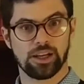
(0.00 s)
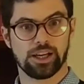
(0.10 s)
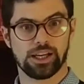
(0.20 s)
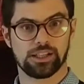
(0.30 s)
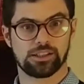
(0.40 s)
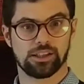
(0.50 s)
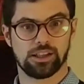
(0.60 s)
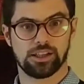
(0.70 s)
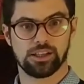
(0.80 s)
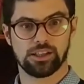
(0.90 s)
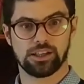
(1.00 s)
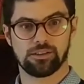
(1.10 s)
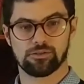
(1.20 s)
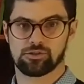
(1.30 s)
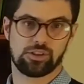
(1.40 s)
and
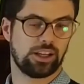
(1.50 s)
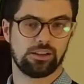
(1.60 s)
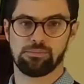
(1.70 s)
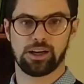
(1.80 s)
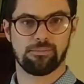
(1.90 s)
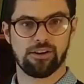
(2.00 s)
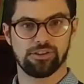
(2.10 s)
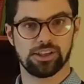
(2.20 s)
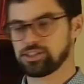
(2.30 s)
taken by mafias,